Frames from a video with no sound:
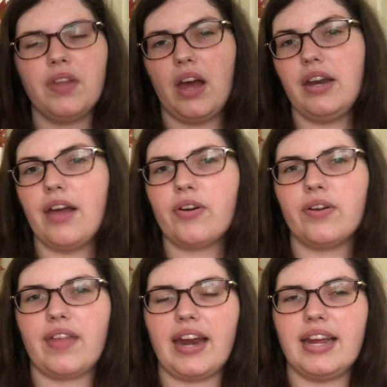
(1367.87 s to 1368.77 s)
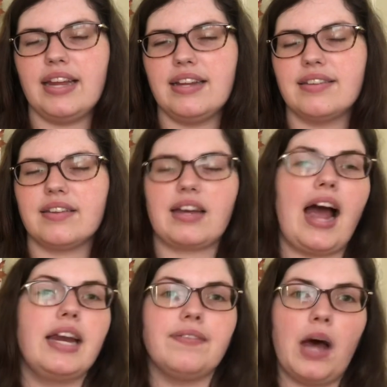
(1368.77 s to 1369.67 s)
Another that is
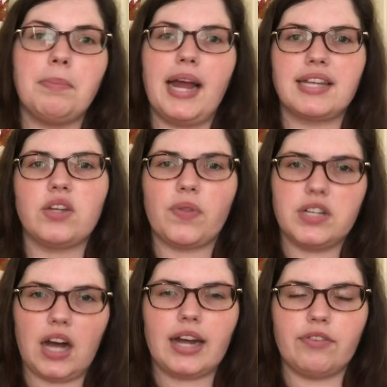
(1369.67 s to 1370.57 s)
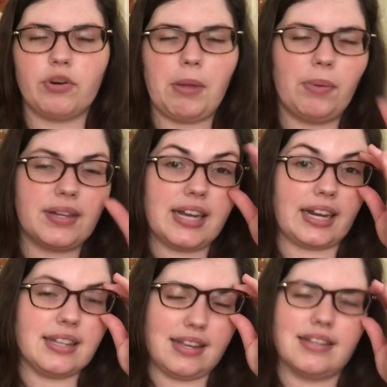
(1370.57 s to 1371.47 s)
kind of up next on the docket for me with
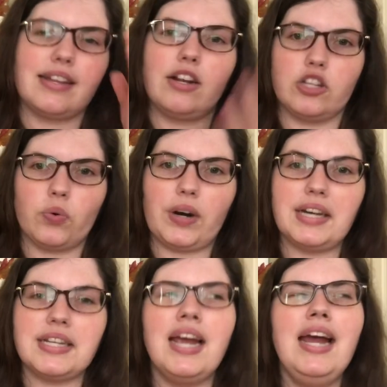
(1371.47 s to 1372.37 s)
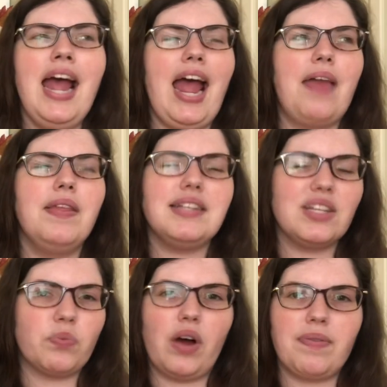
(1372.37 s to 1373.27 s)
Dickens is Little Dorrit. And this
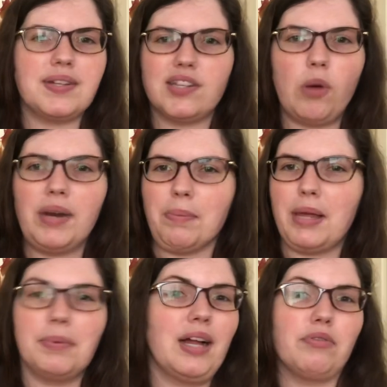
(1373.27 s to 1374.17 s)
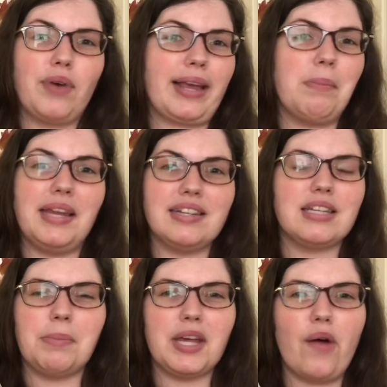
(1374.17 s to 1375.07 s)
is one that so many people have recommended
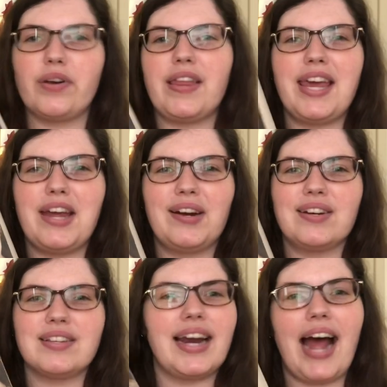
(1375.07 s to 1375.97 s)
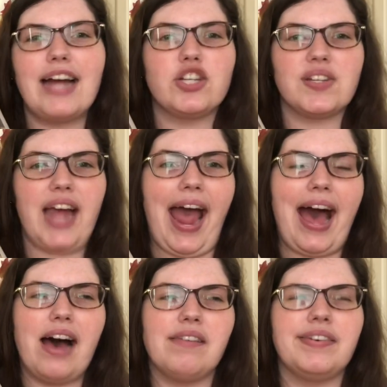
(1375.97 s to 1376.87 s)
to me over the years that I just
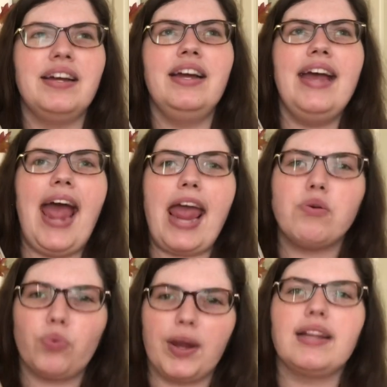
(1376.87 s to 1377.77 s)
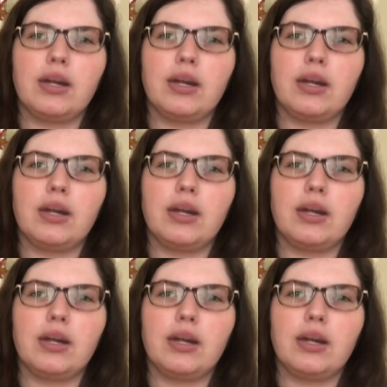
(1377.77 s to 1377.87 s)
have a really,